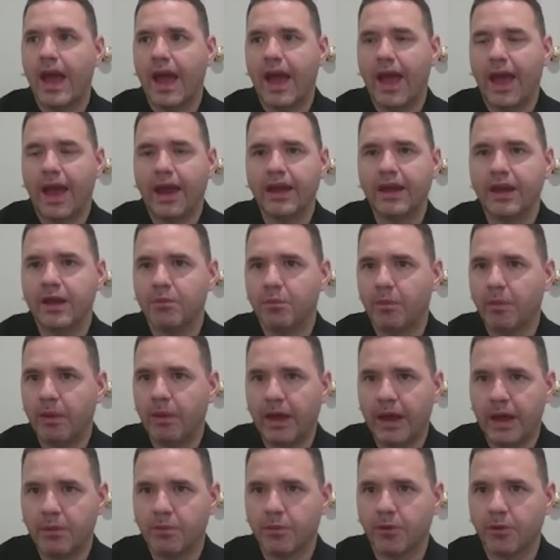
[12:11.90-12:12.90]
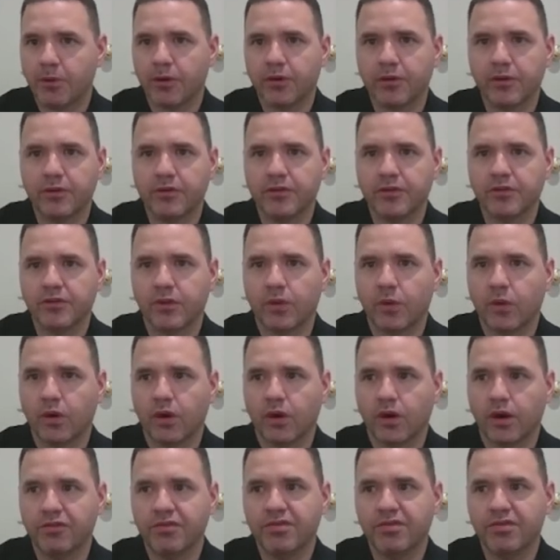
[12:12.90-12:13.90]
any papers
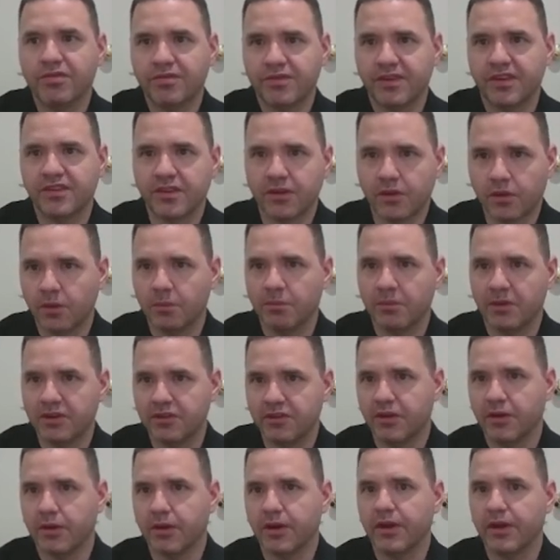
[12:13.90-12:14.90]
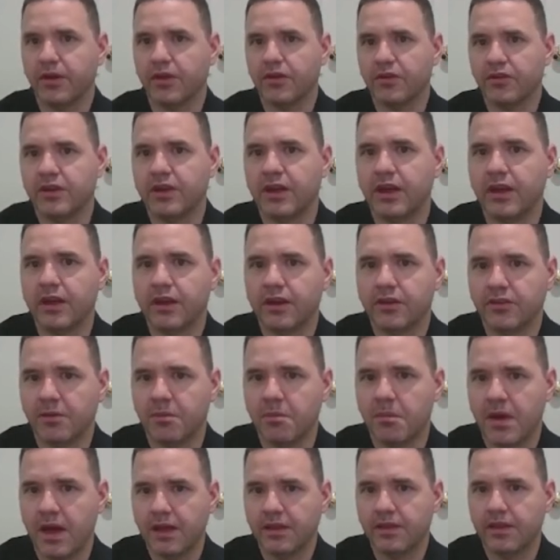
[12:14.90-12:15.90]
or physical materials needed to
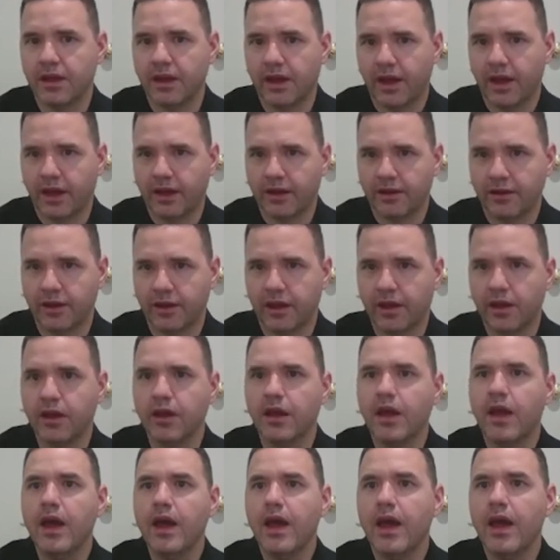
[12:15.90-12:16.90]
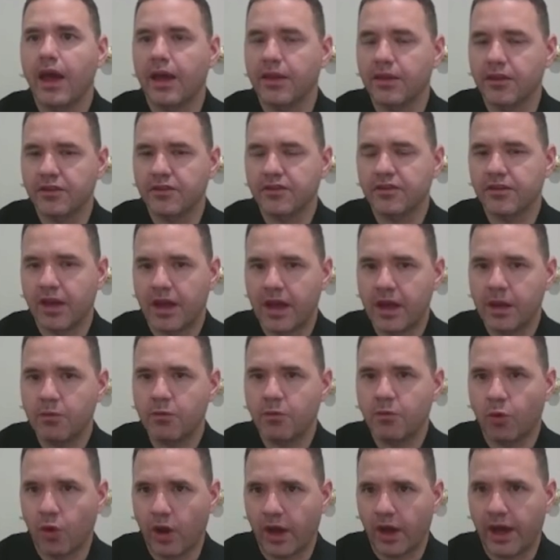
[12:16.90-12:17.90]
make the ID in the same
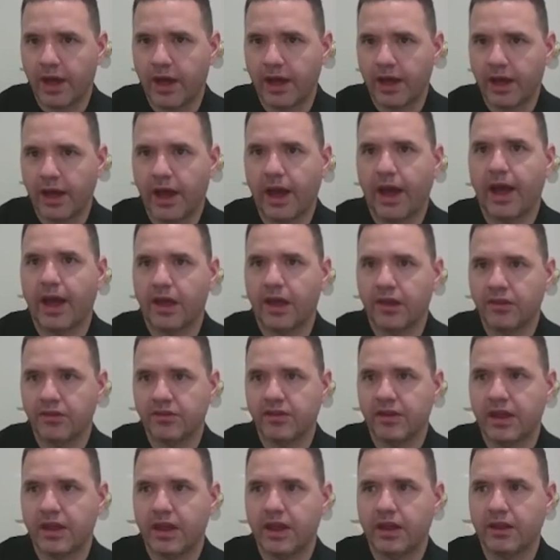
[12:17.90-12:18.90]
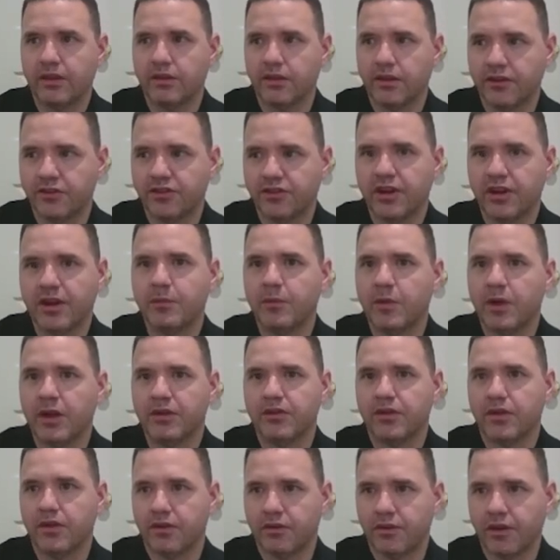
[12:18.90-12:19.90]
way as the legitimate
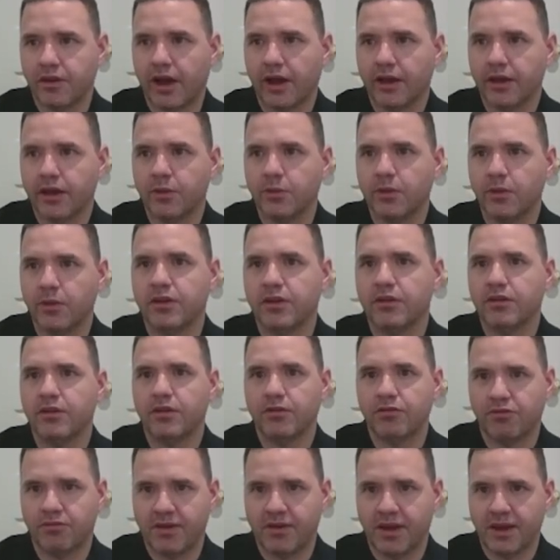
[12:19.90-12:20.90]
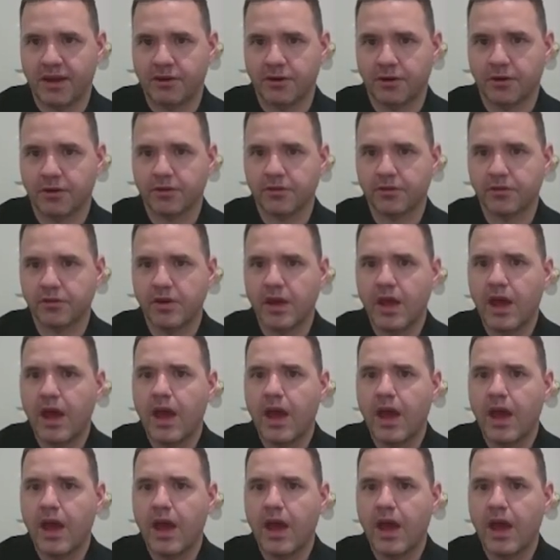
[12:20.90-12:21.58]
document vendors.